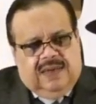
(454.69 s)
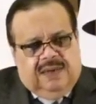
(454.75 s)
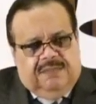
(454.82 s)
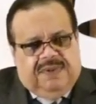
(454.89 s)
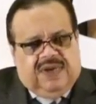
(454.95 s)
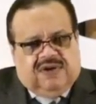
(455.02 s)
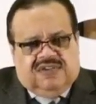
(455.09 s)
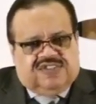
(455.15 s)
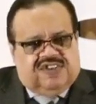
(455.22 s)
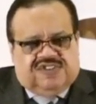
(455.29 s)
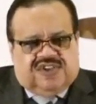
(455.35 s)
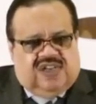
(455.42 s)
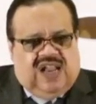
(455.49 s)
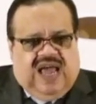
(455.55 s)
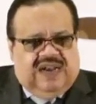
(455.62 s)
Because there's
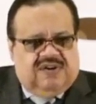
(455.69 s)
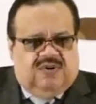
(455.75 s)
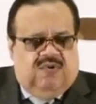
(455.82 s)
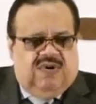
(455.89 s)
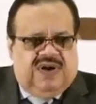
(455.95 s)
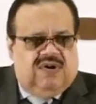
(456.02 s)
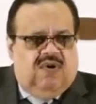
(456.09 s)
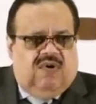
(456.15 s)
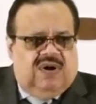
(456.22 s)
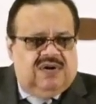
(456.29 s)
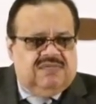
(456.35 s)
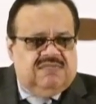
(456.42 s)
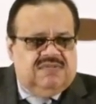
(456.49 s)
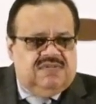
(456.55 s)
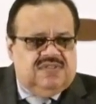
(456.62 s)
a lot going on.
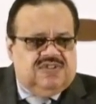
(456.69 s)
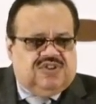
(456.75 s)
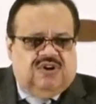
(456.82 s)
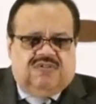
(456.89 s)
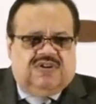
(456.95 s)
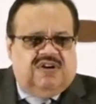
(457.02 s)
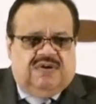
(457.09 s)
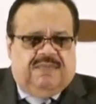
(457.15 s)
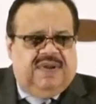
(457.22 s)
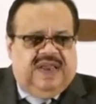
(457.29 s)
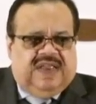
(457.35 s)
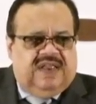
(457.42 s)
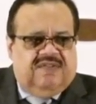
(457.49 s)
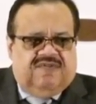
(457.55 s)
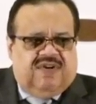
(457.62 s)
Children are
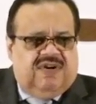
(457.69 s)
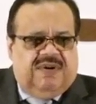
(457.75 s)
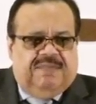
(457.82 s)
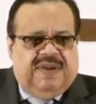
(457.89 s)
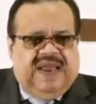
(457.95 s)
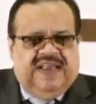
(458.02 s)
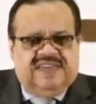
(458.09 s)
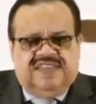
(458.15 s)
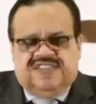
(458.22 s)
making very bad